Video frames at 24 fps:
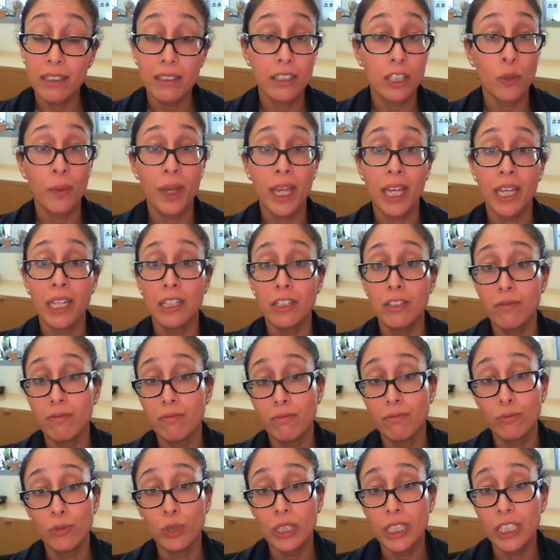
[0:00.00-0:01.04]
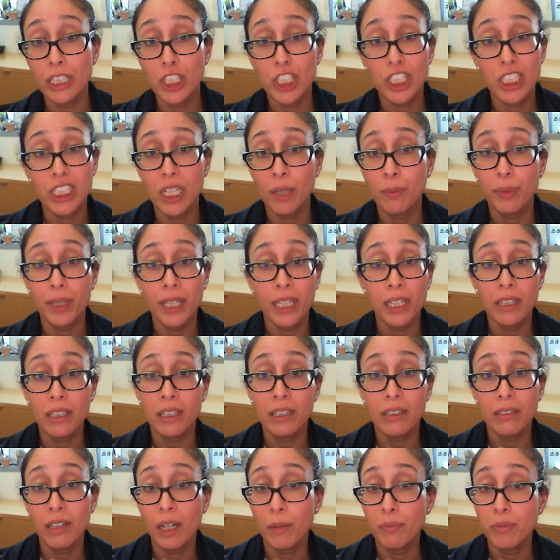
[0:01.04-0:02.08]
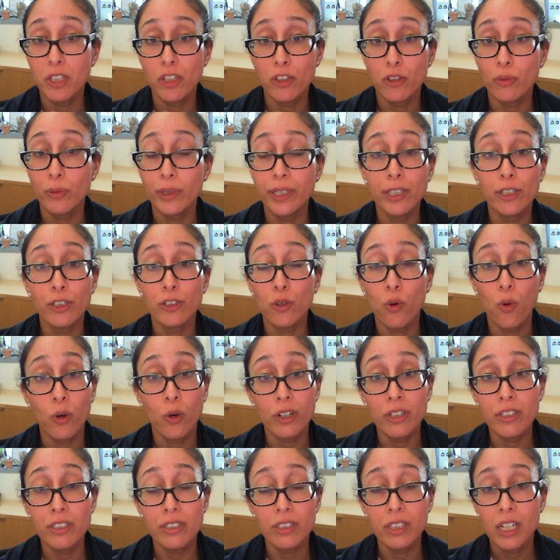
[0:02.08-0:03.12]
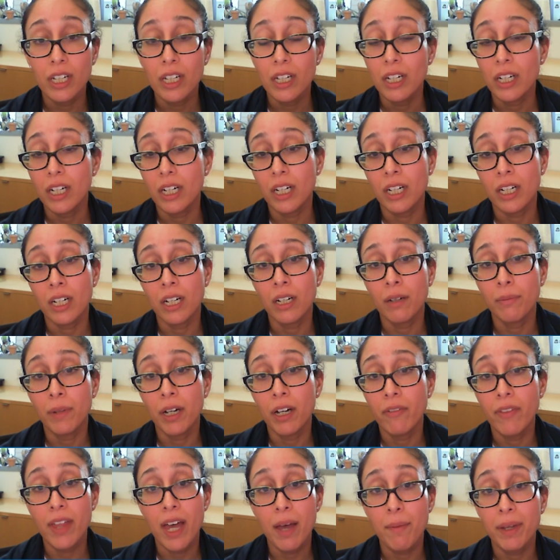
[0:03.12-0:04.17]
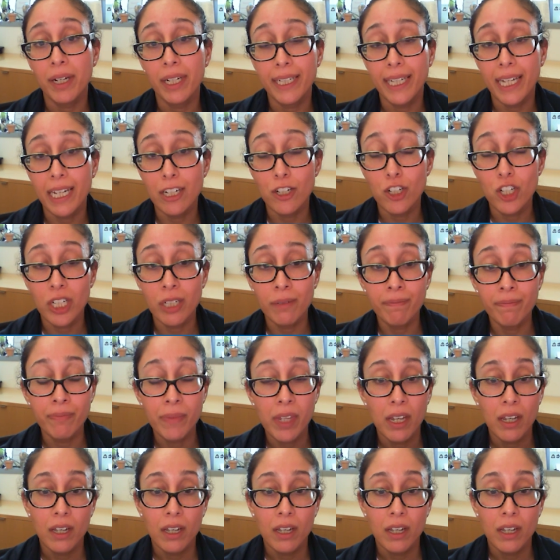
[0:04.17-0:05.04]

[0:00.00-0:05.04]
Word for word: you may really just complete an up to three year course um, of that medication.